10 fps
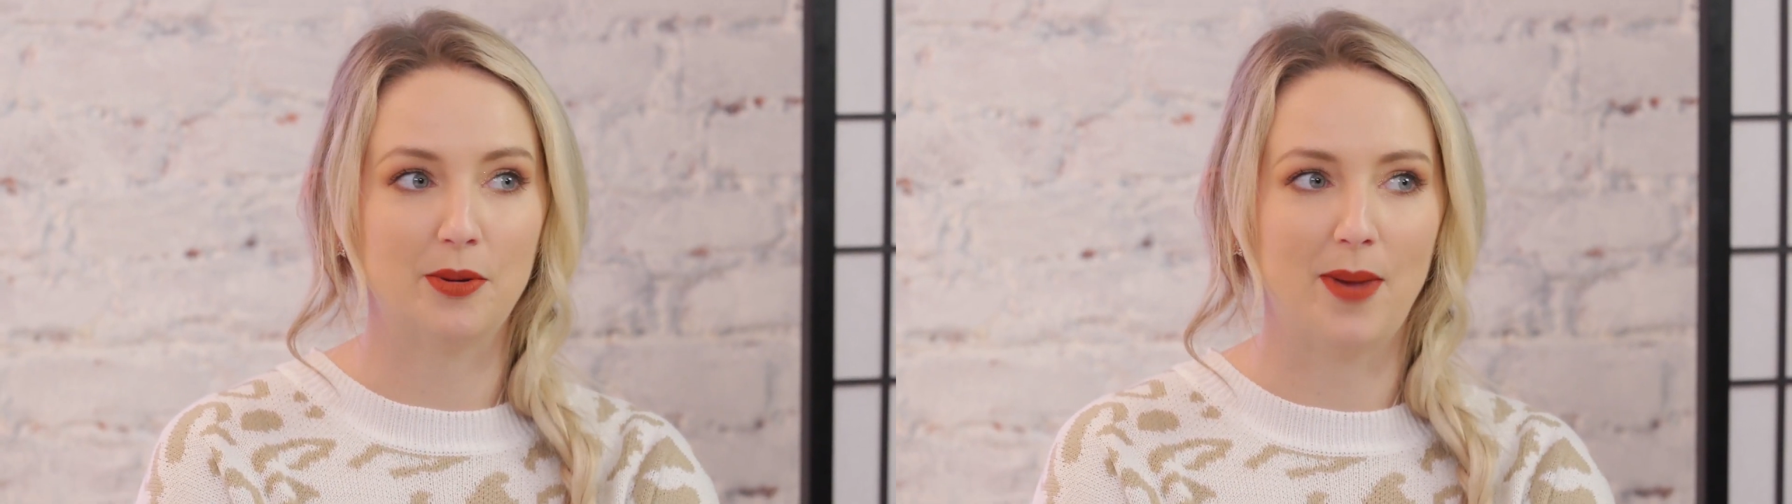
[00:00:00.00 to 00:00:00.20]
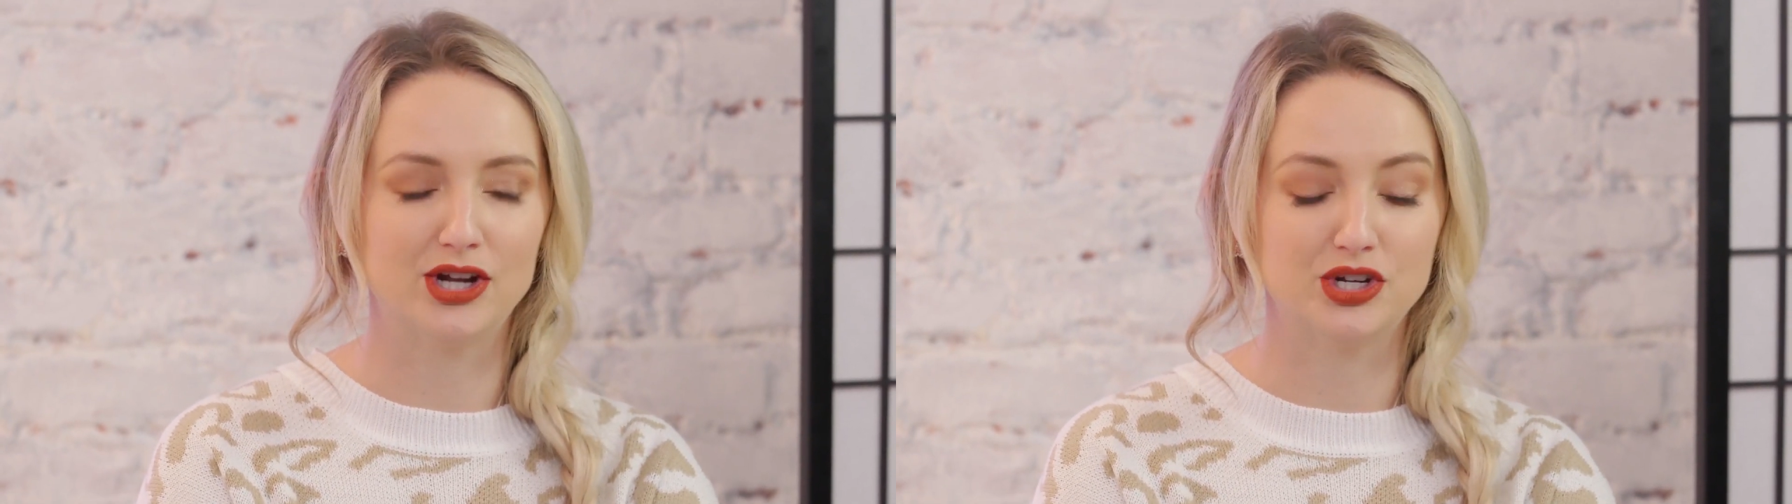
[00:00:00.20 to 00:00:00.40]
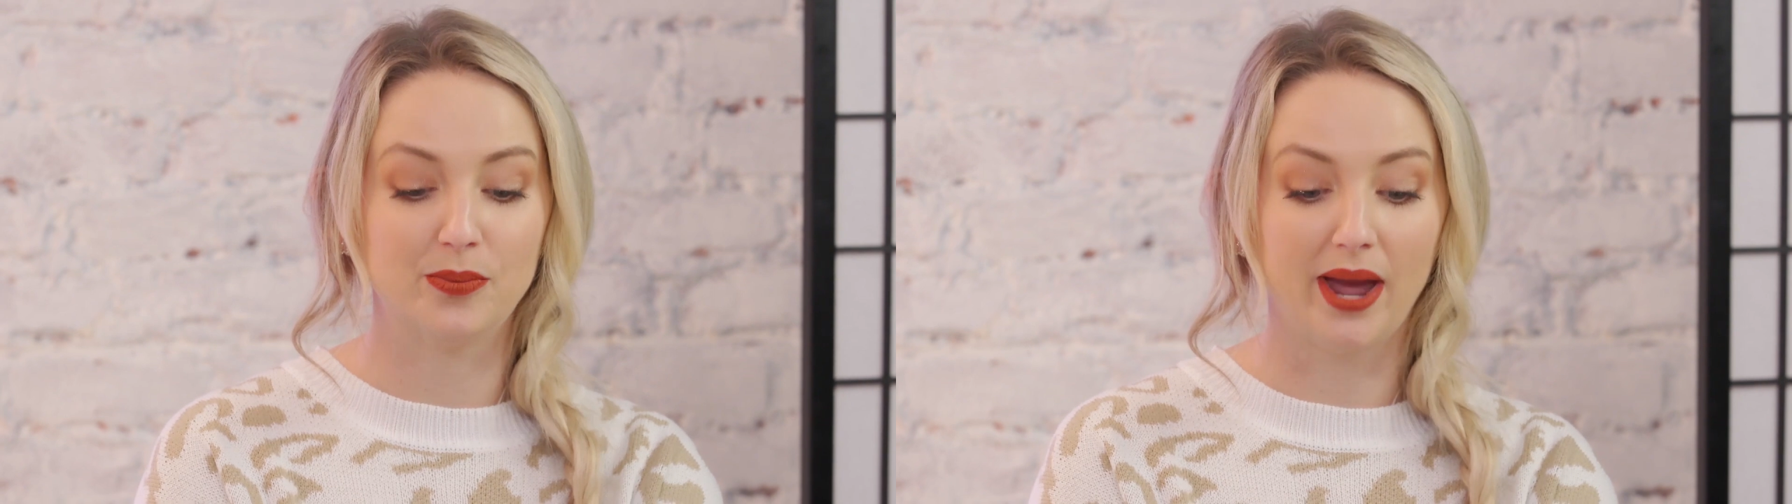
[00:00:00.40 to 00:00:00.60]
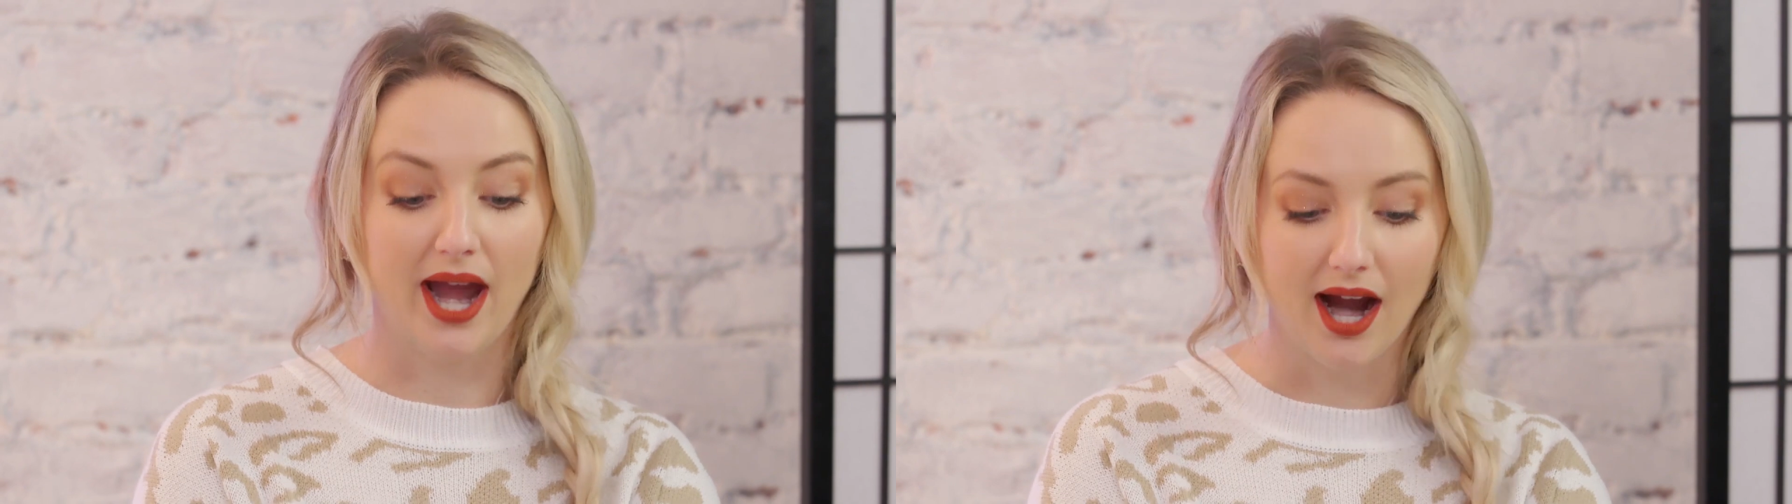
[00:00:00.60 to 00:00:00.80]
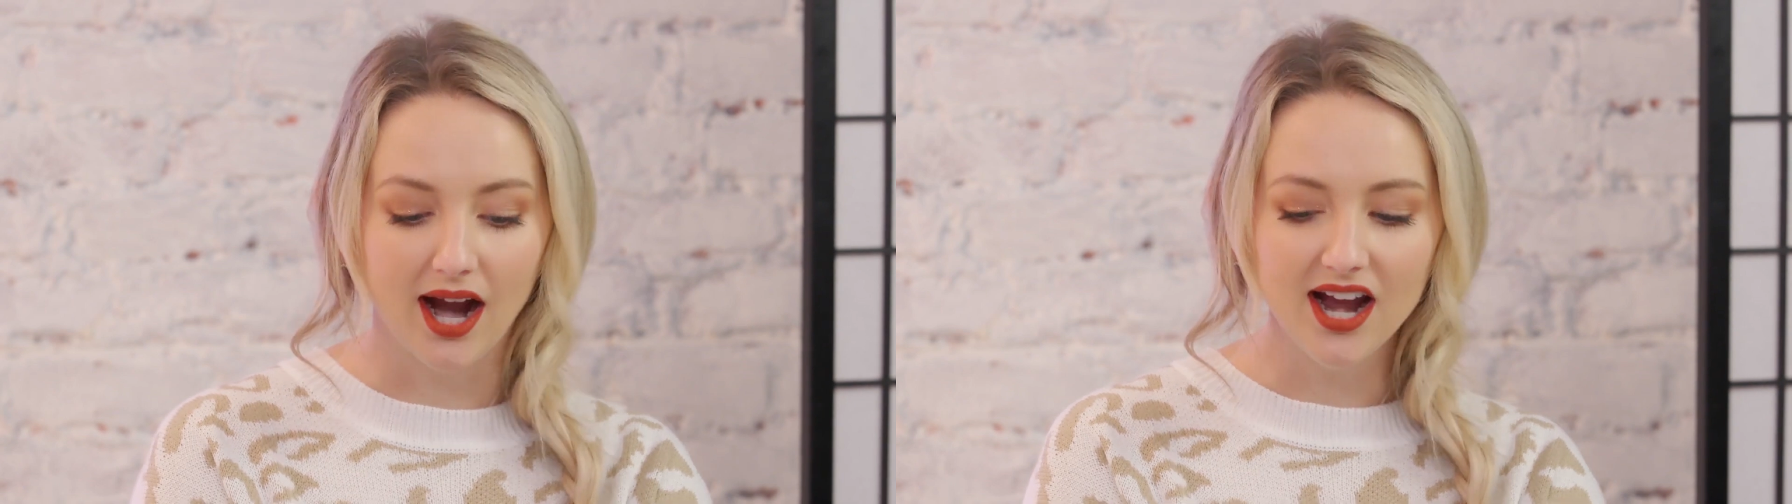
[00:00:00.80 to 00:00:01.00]
him a matching
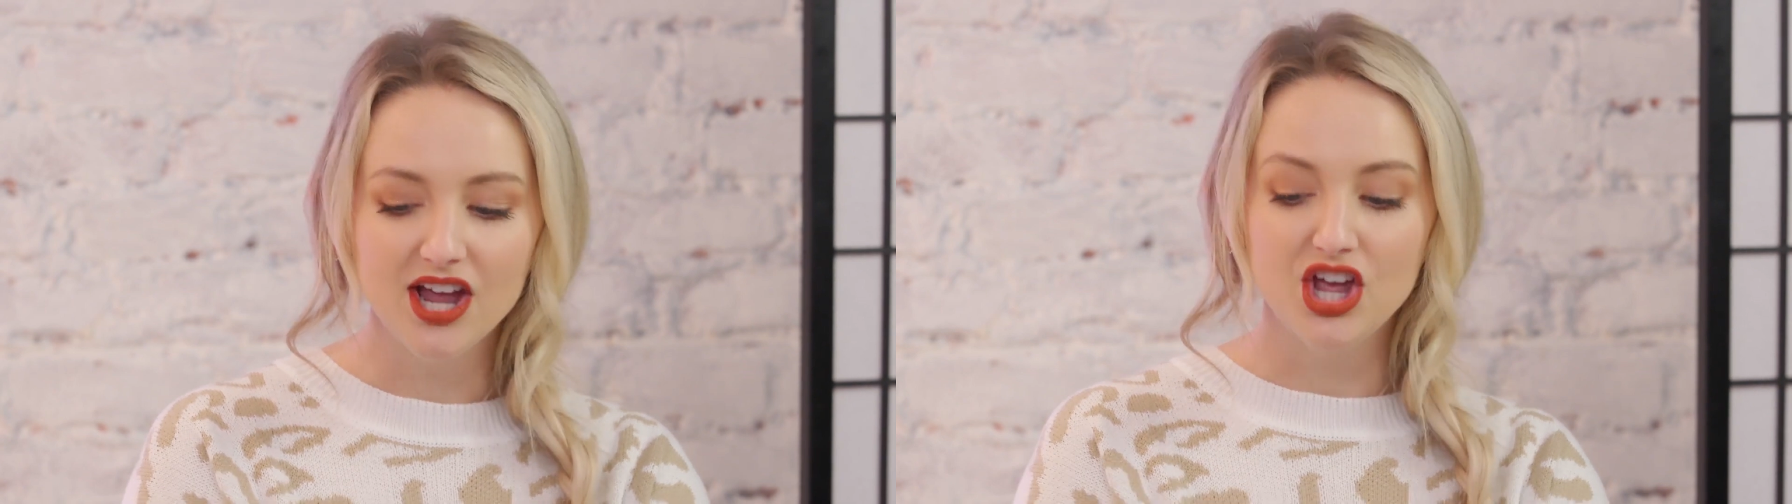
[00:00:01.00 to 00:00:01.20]
pair.